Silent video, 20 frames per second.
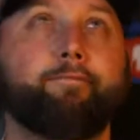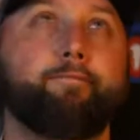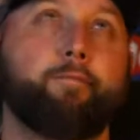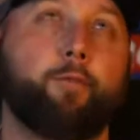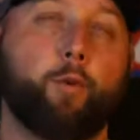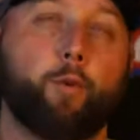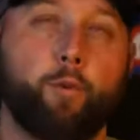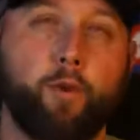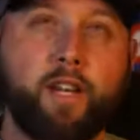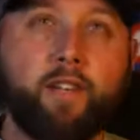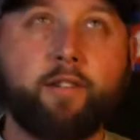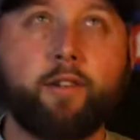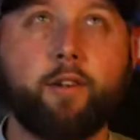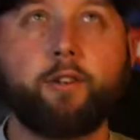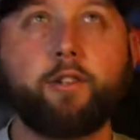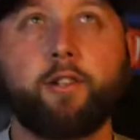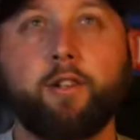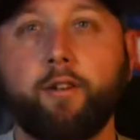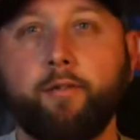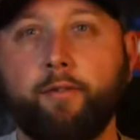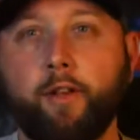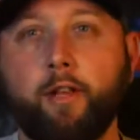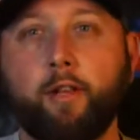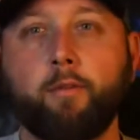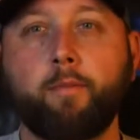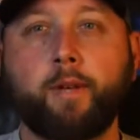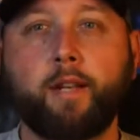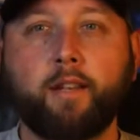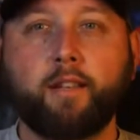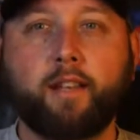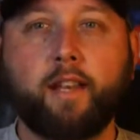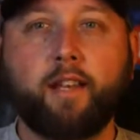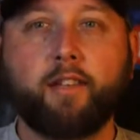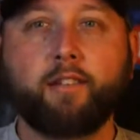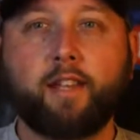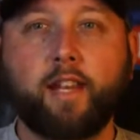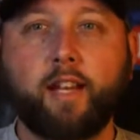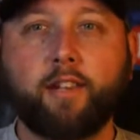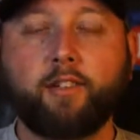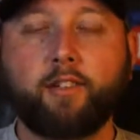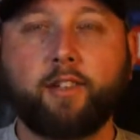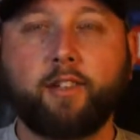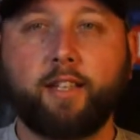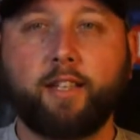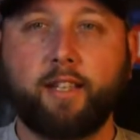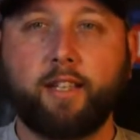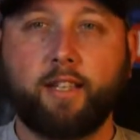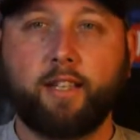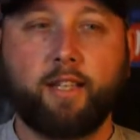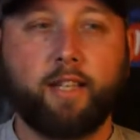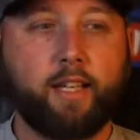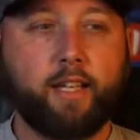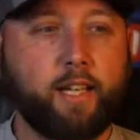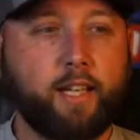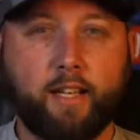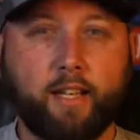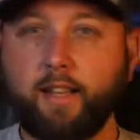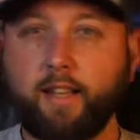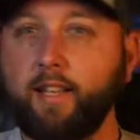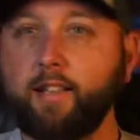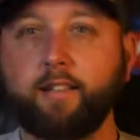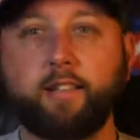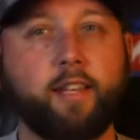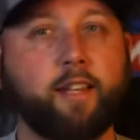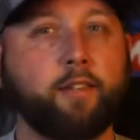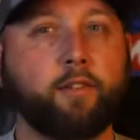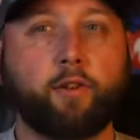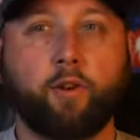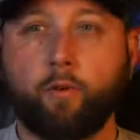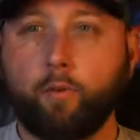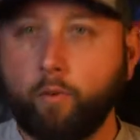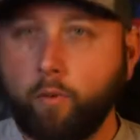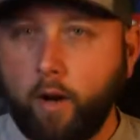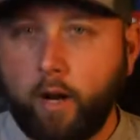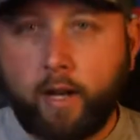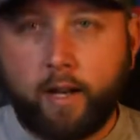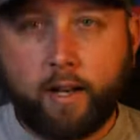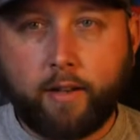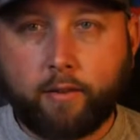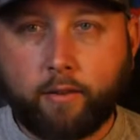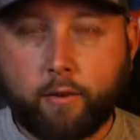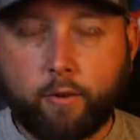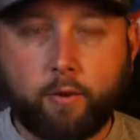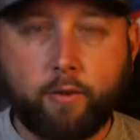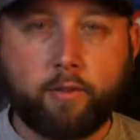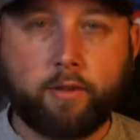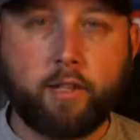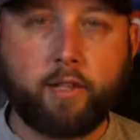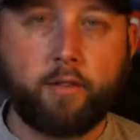research and development it takes to actually get these things to run as true as they